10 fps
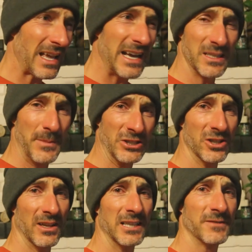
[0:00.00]
As I
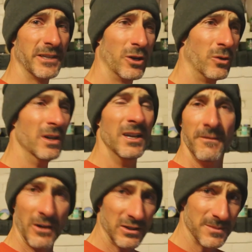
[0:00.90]
mentioned in the last video,
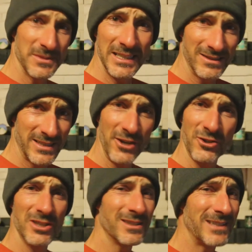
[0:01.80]
felt some
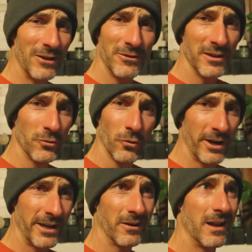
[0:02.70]
sensations down in the
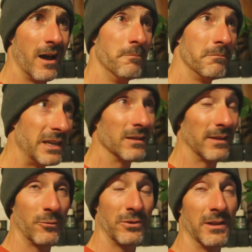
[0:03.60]
groin area
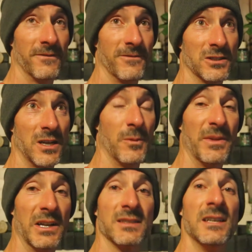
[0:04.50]
immediately, like within the first couple
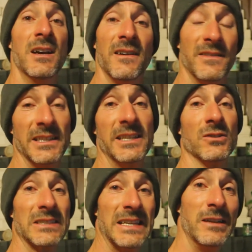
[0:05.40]
minutes of the
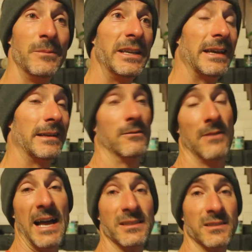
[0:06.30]
needles in me, and it
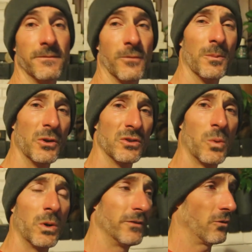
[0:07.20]
lasted for about
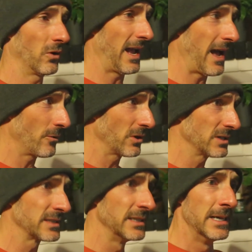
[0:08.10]
24
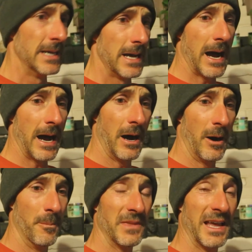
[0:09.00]
hours.
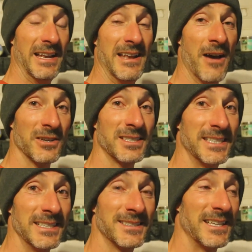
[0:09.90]
And ever
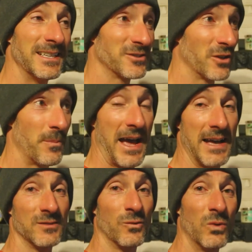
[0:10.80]
since then, so the
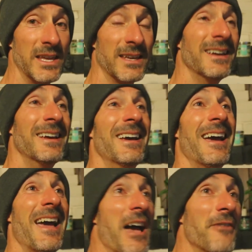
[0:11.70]
past week,
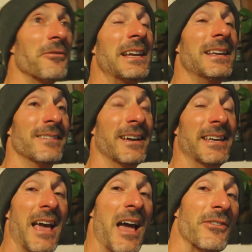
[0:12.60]
Every
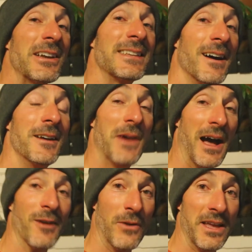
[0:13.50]
night, every time
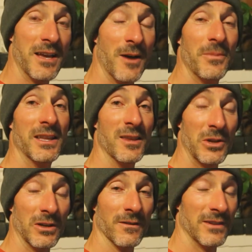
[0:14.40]
I wake up in the
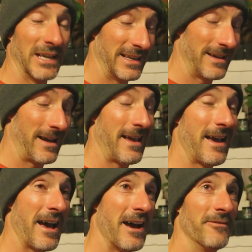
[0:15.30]
middle of the night, I
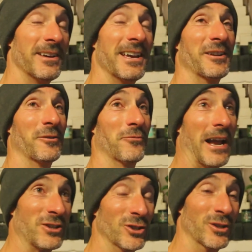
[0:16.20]
have an
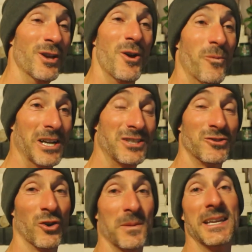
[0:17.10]
erection,
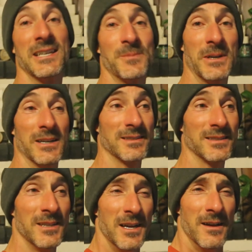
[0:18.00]
which normally you
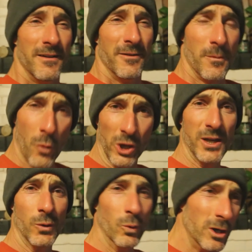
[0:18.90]
experience the
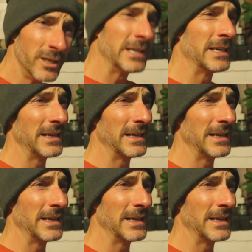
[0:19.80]
morning wood